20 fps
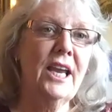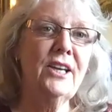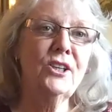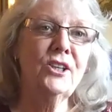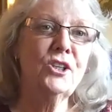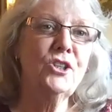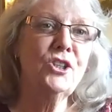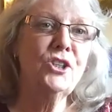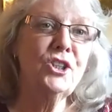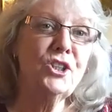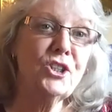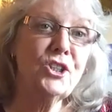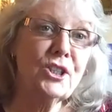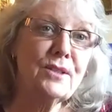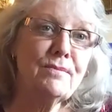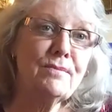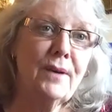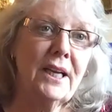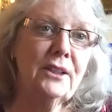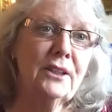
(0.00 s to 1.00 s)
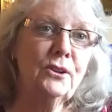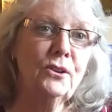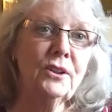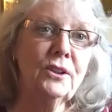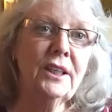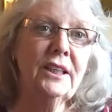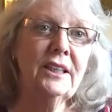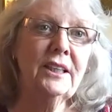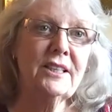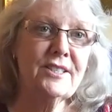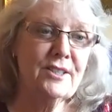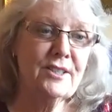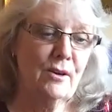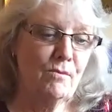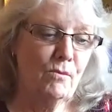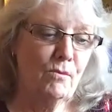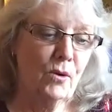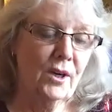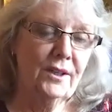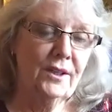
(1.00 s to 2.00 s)
energy just by looking at
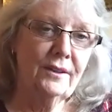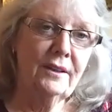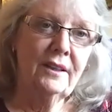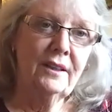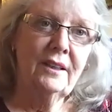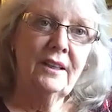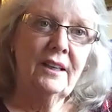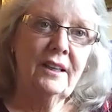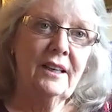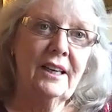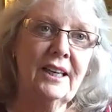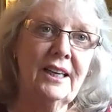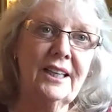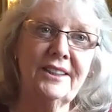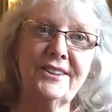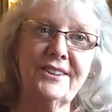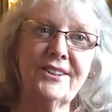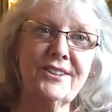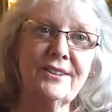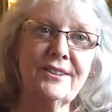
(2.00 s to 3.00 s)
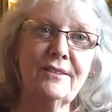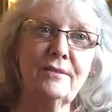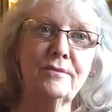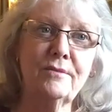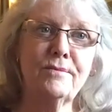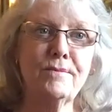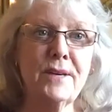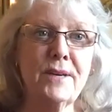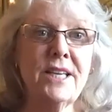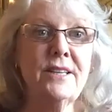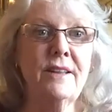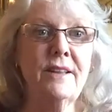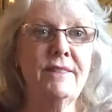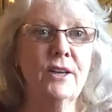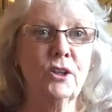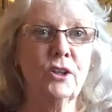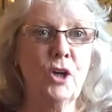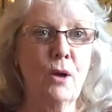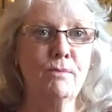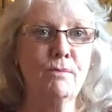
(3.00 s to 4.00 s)
someone and being in
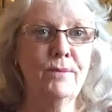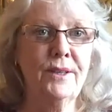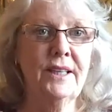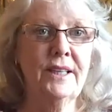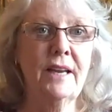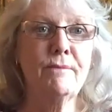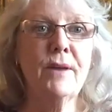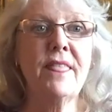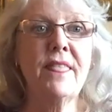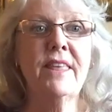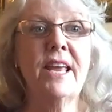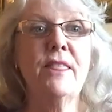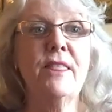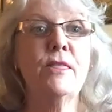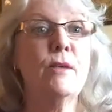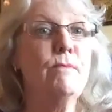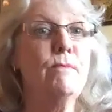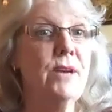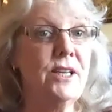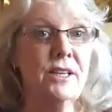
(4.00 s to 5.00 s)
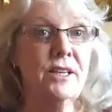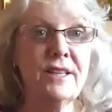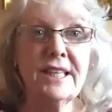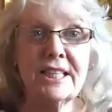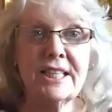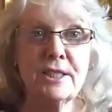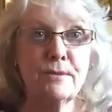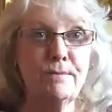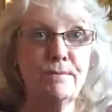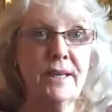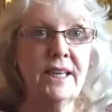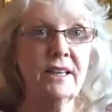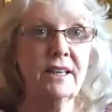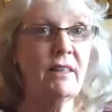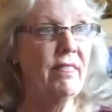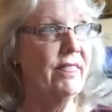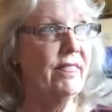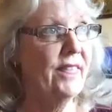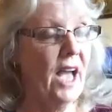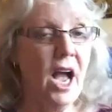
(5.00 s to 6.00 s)
their company. But then the minute they speak,
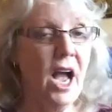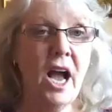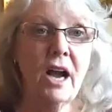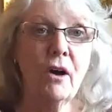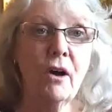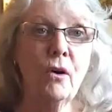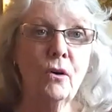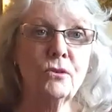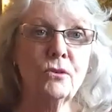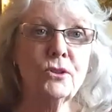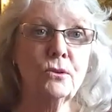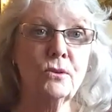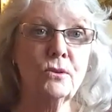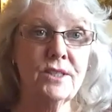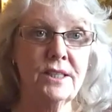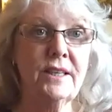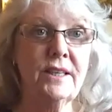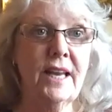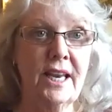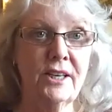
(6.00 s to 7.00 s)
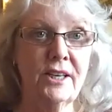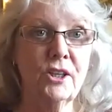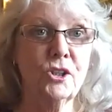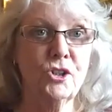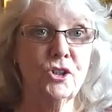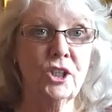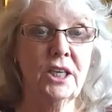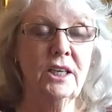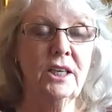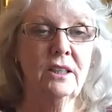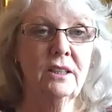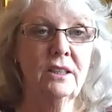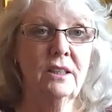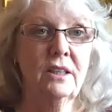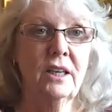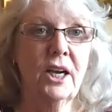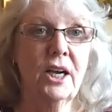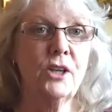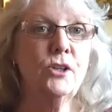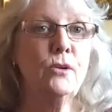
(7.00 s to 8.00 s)
that also is an energy,
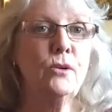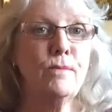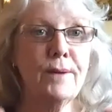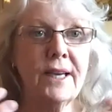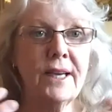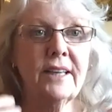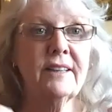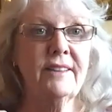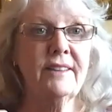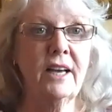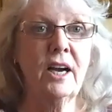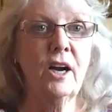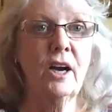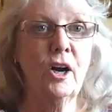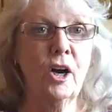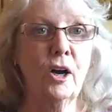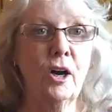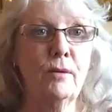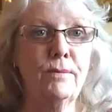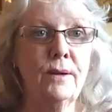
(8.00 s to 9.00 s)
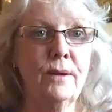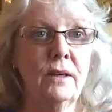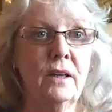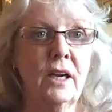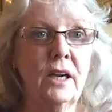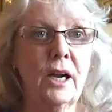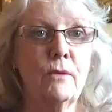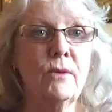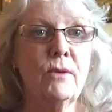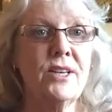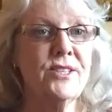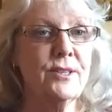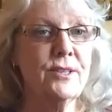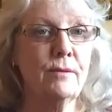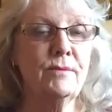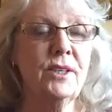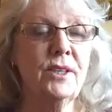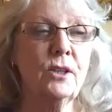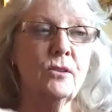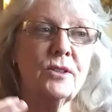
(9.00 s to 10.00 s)
and you pick that up. And when
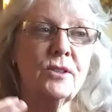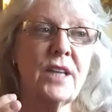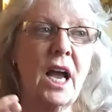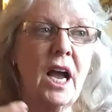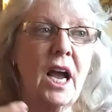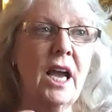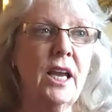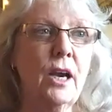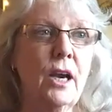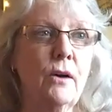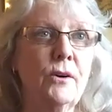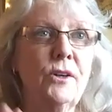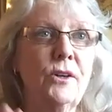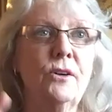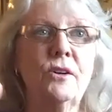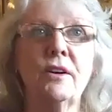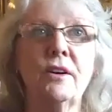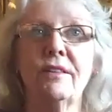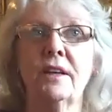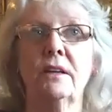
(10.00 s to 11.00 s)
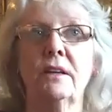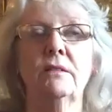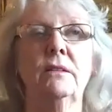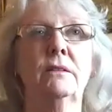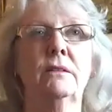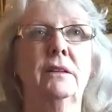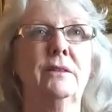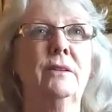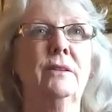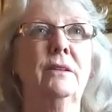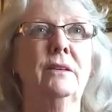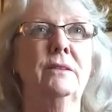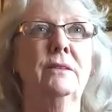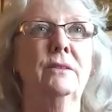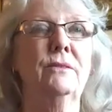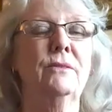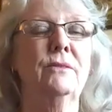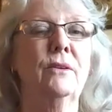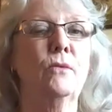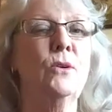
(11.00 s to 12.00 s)
somebody goes, hi, how are you? You think, no, I
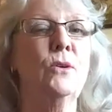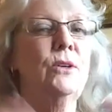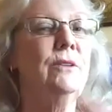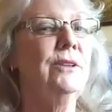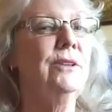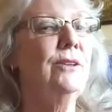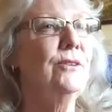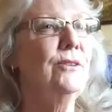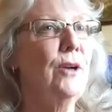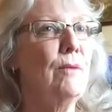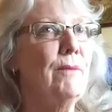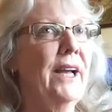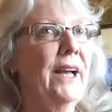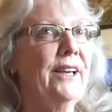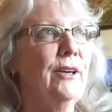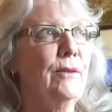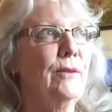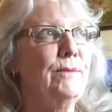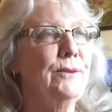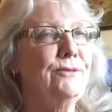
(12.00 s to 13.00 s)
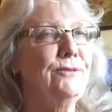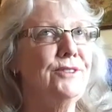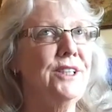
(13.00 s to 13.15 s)
wouldn't, you're not my cup of